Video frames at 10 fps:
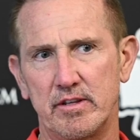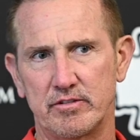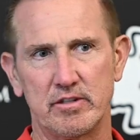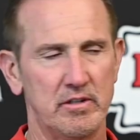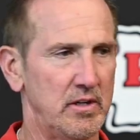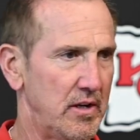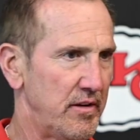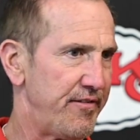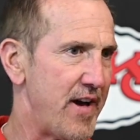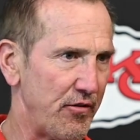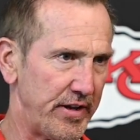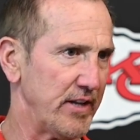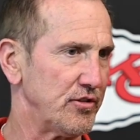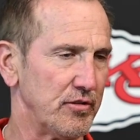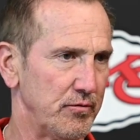There's a
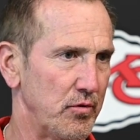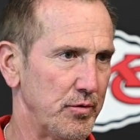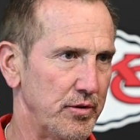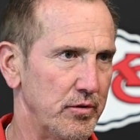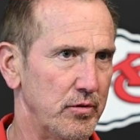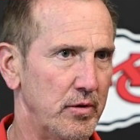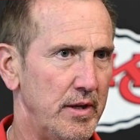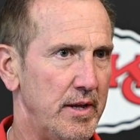foundation of what we do.